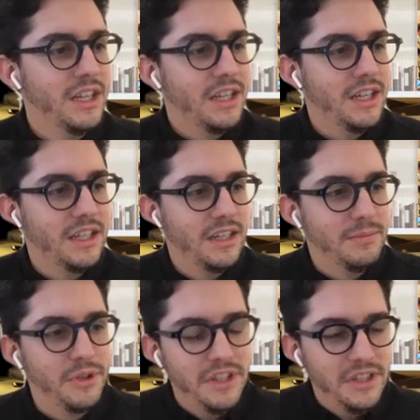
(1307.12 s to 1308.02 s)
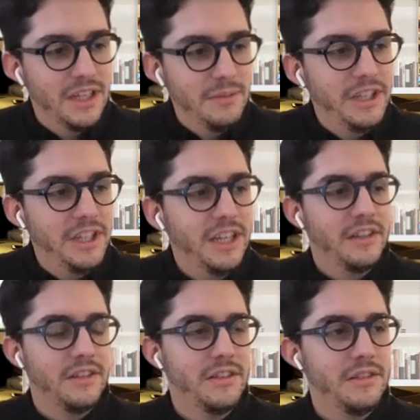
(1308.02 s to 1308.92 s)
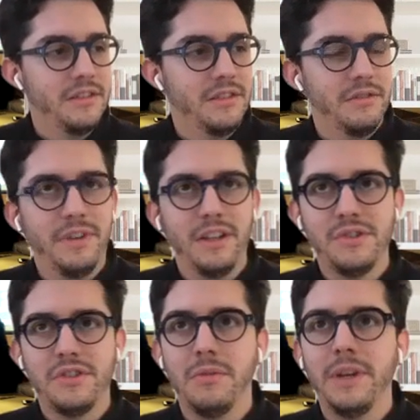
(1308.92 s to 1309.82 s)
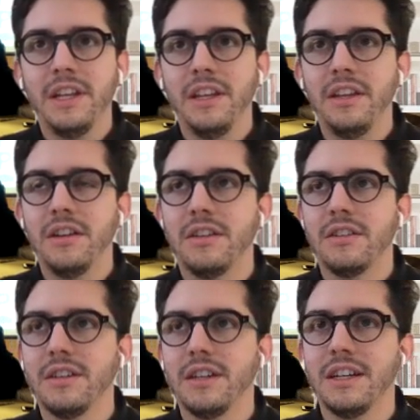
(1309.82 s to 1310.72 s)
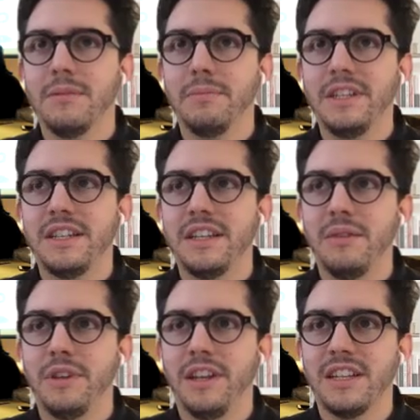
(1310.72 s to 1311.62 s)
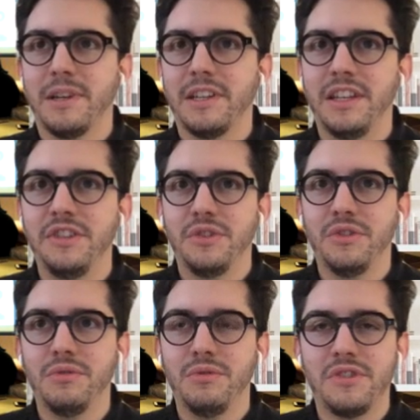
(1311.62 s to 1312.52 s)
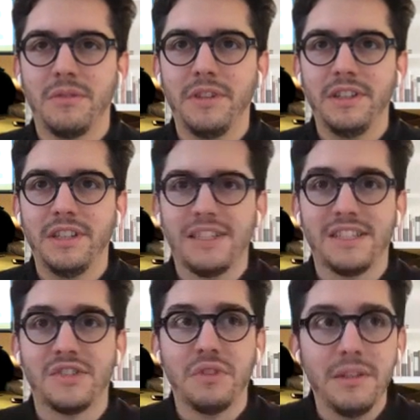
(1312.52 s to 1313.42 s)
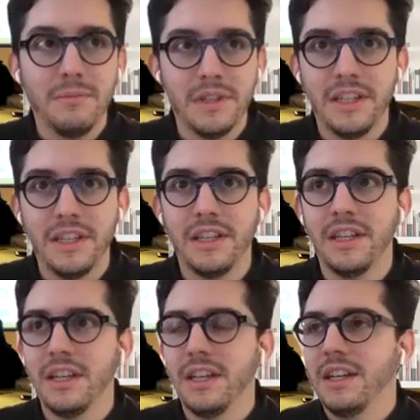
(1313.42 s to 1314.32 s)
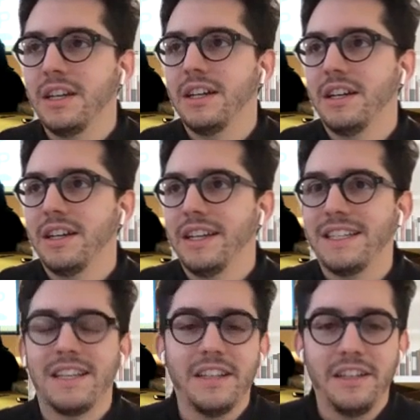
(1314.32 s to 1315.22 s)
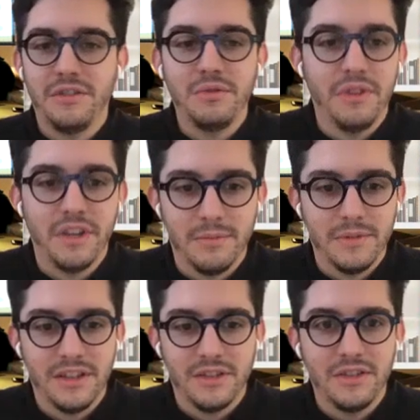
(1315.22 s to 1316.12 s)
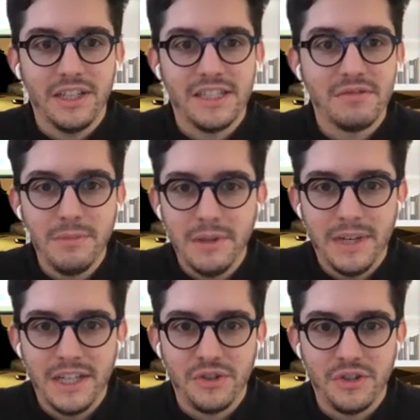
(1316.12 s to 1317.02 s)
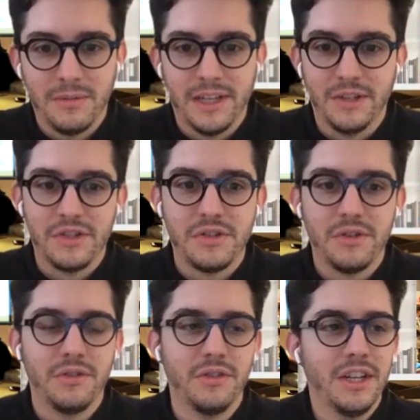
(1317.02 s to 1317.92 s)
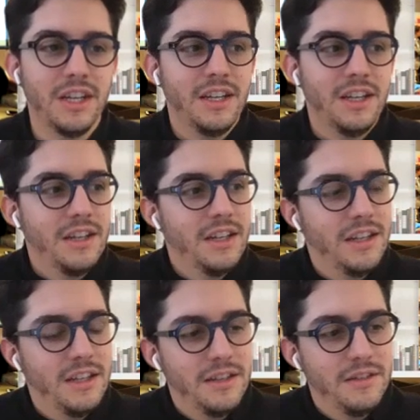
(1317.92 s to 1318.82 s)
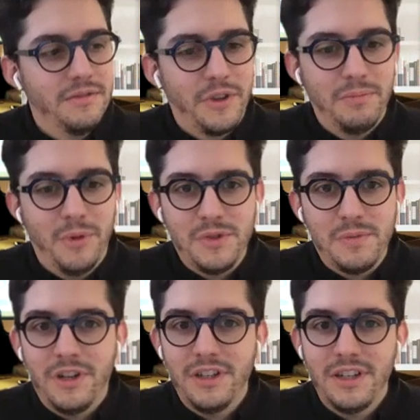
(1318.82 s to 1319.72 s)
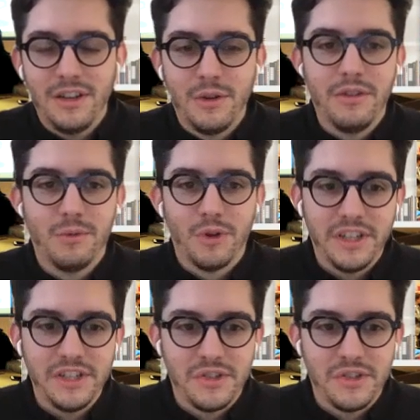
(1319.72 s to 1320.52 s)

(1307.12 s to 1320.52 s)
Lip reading: I mean, yeah, the fellows come in here basically with an expectation to do something that's extremely exciting to them, that they're extremely passionate about. So for the most part, a lot of the work is